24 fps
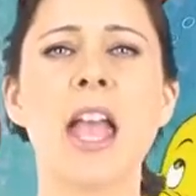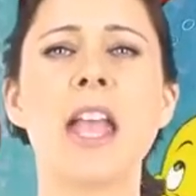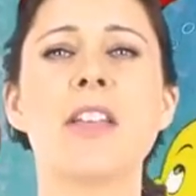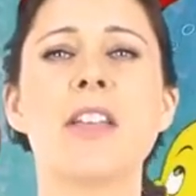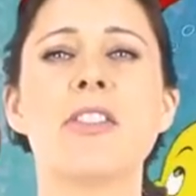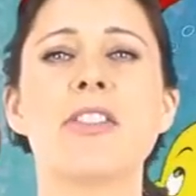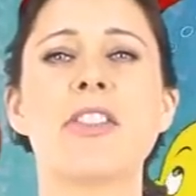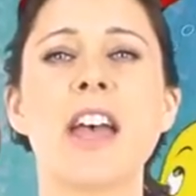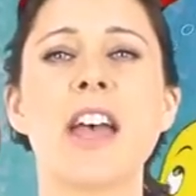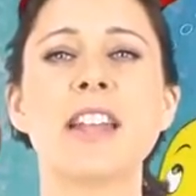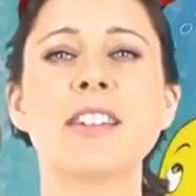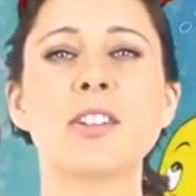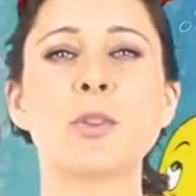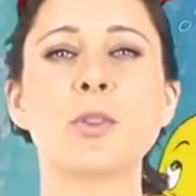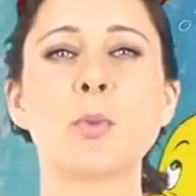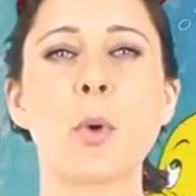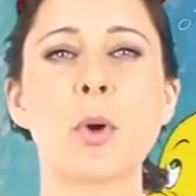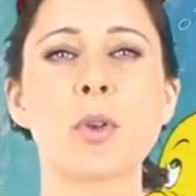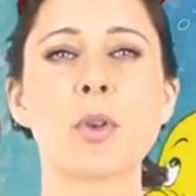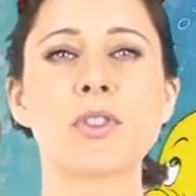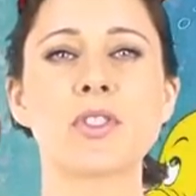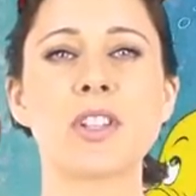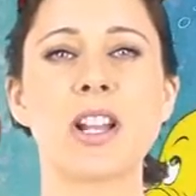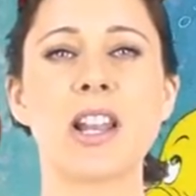in that it
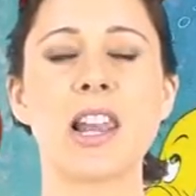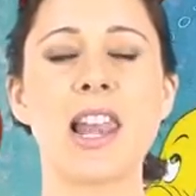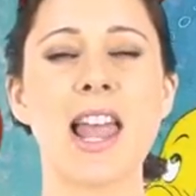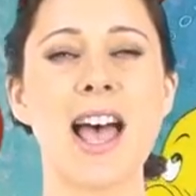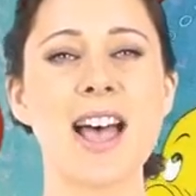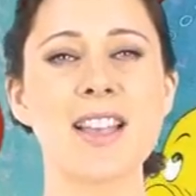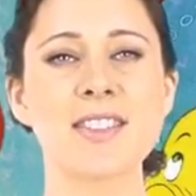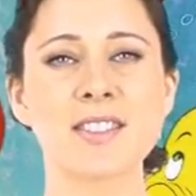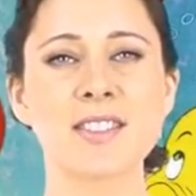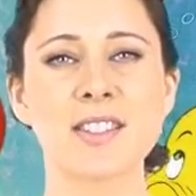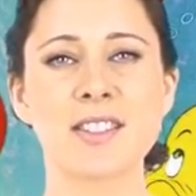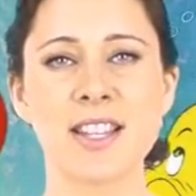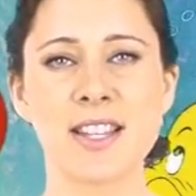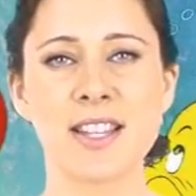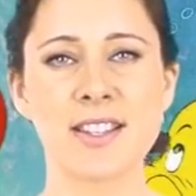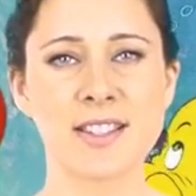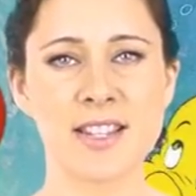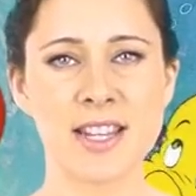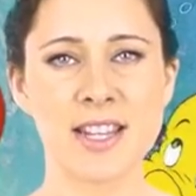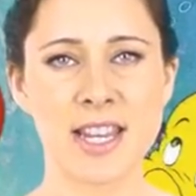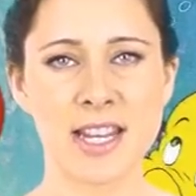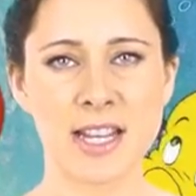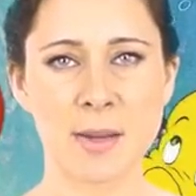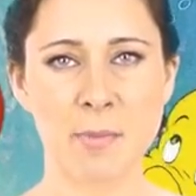was the last
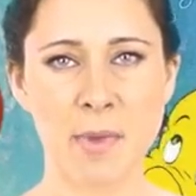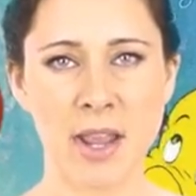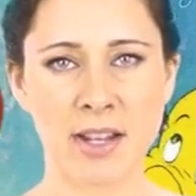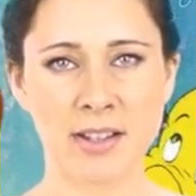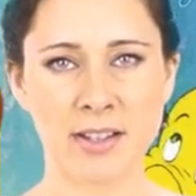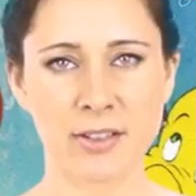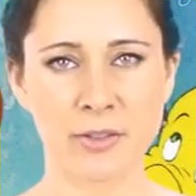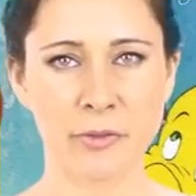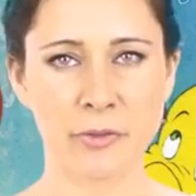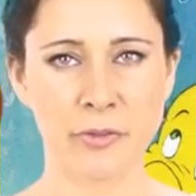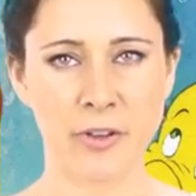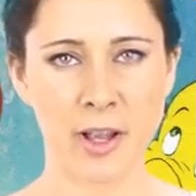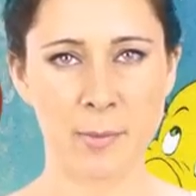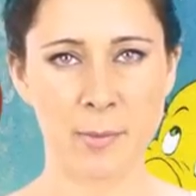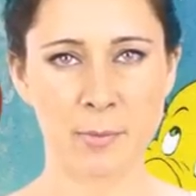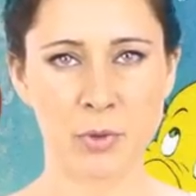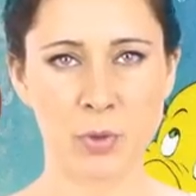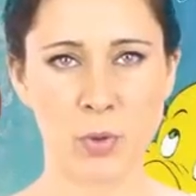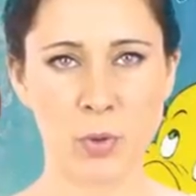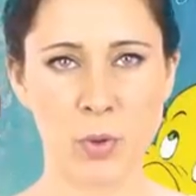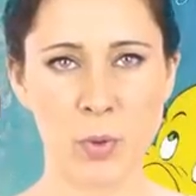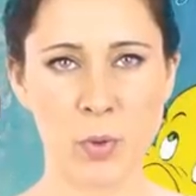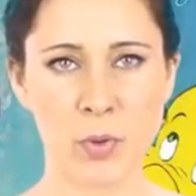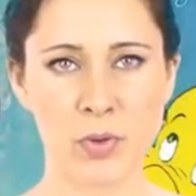Disney animated film
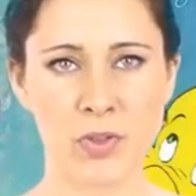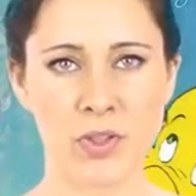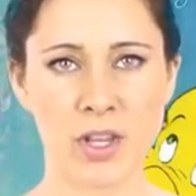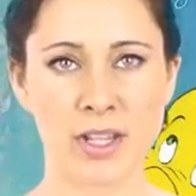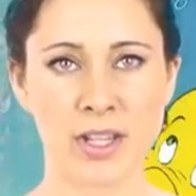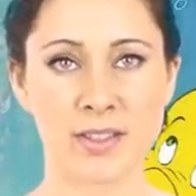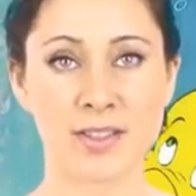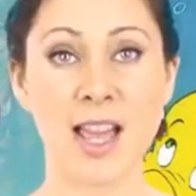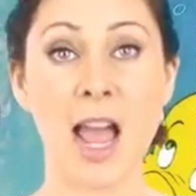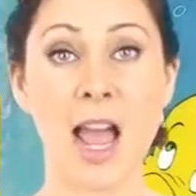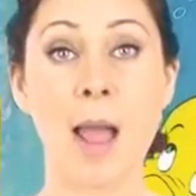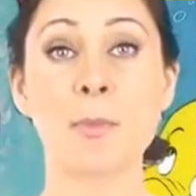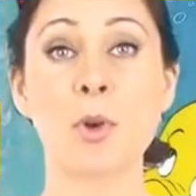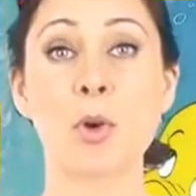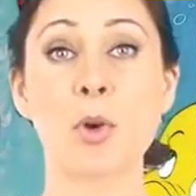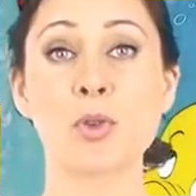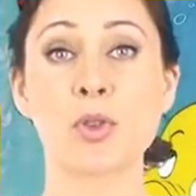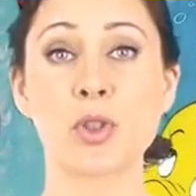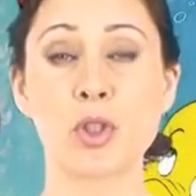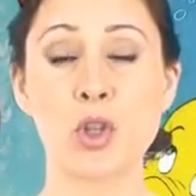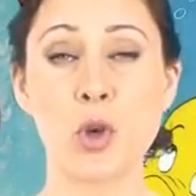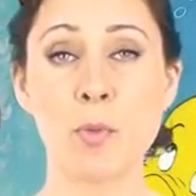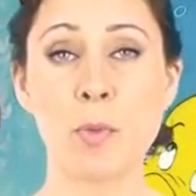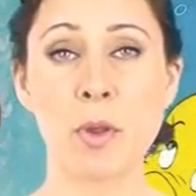to use the
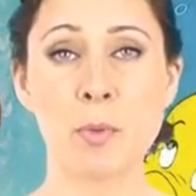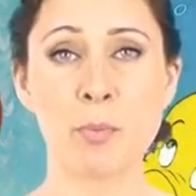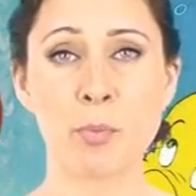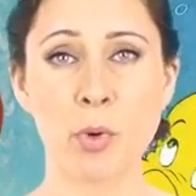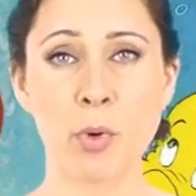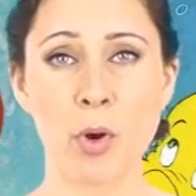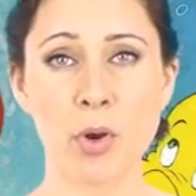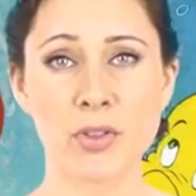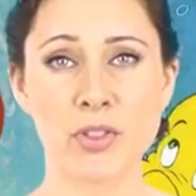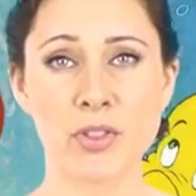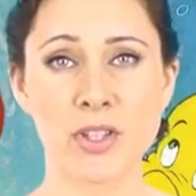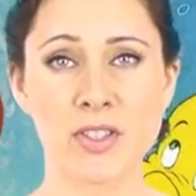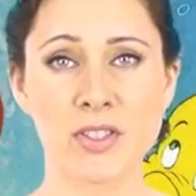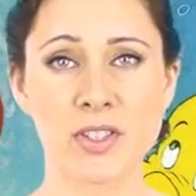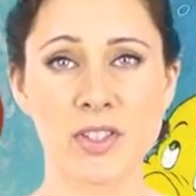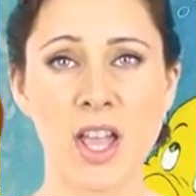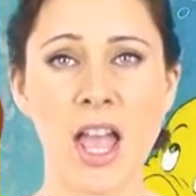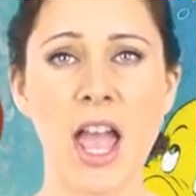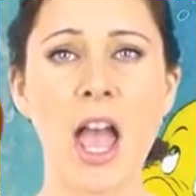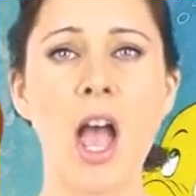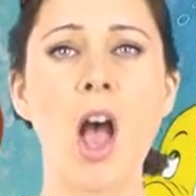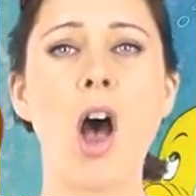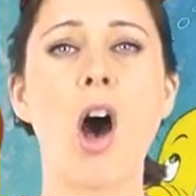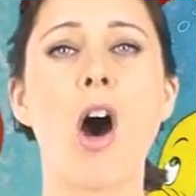time-consuming process
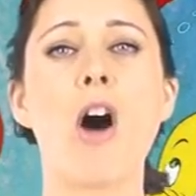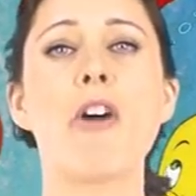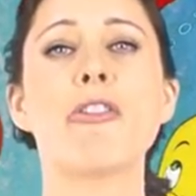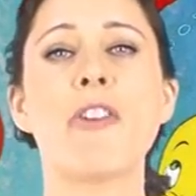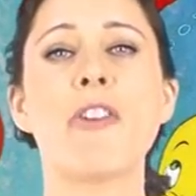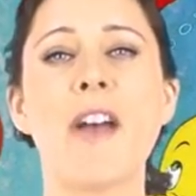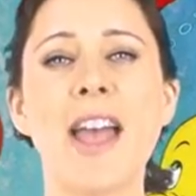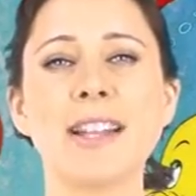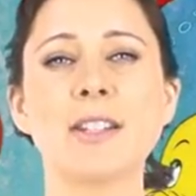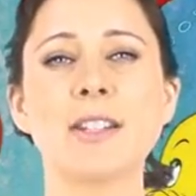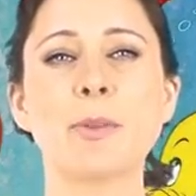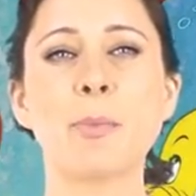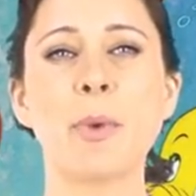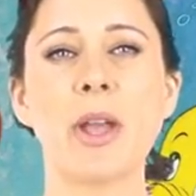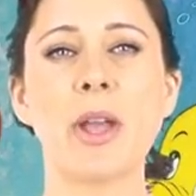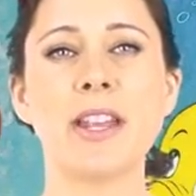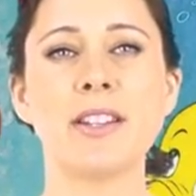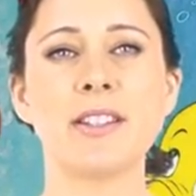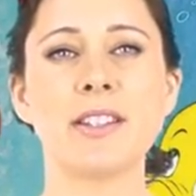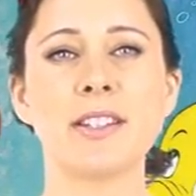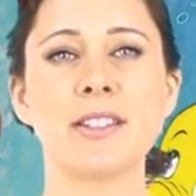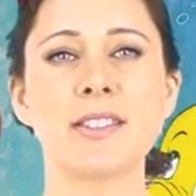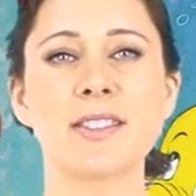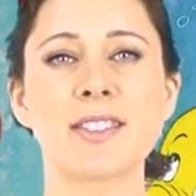of
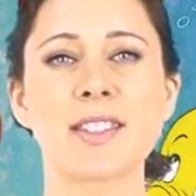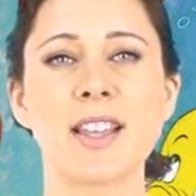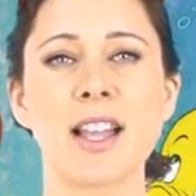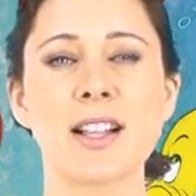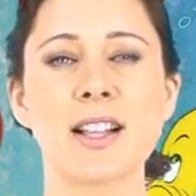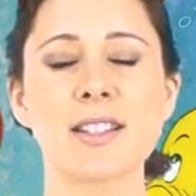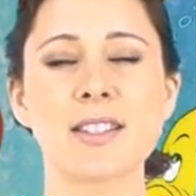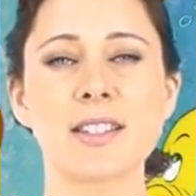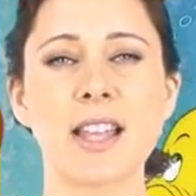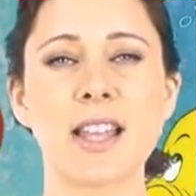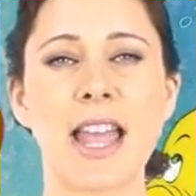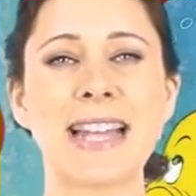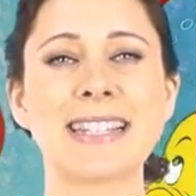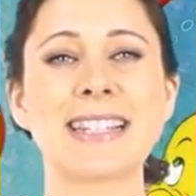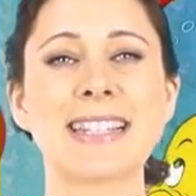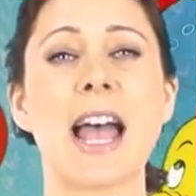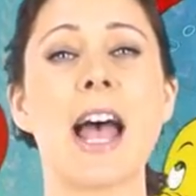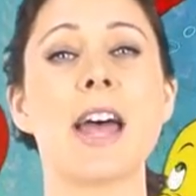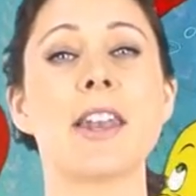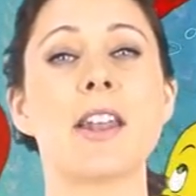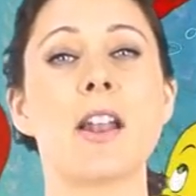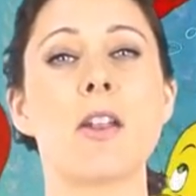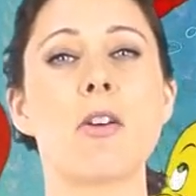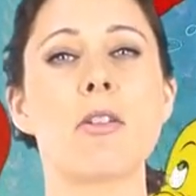hand-painted cells and
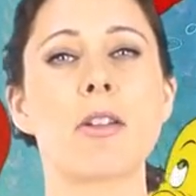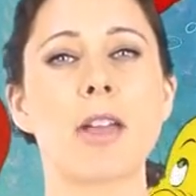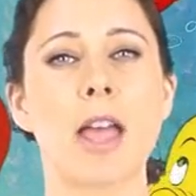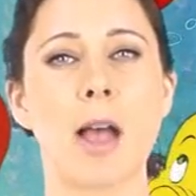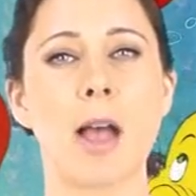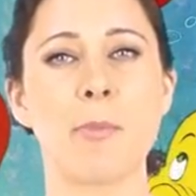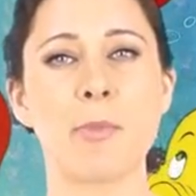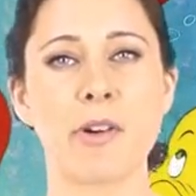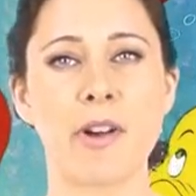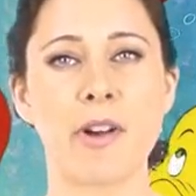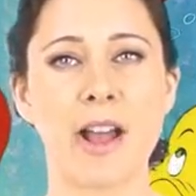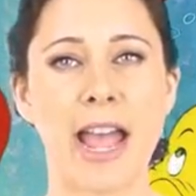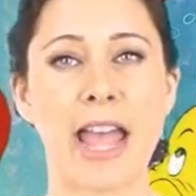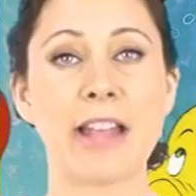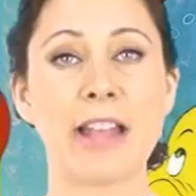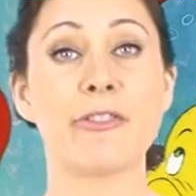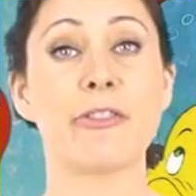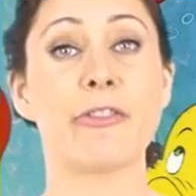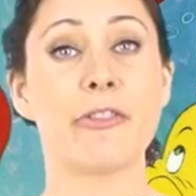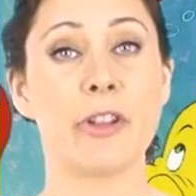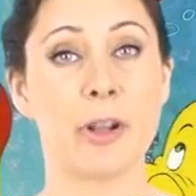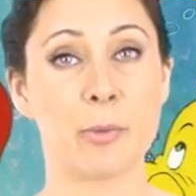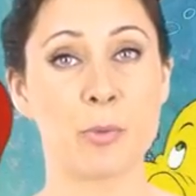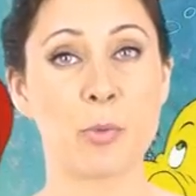analog camera
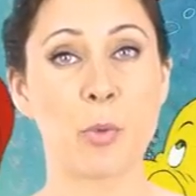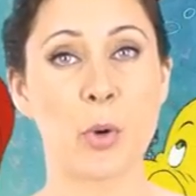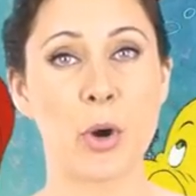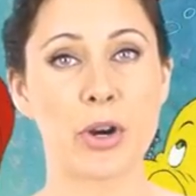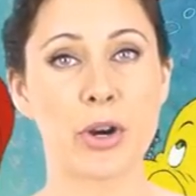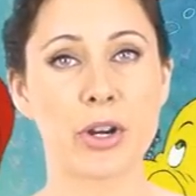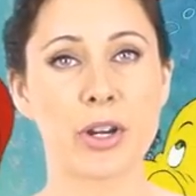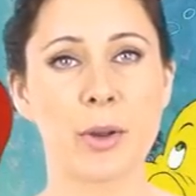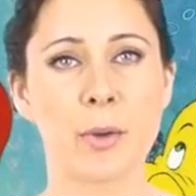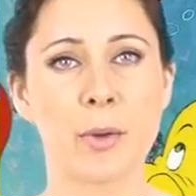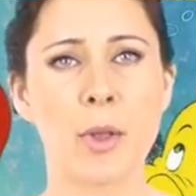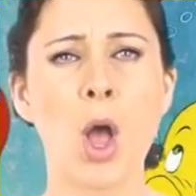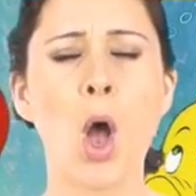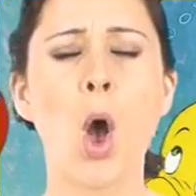and film work.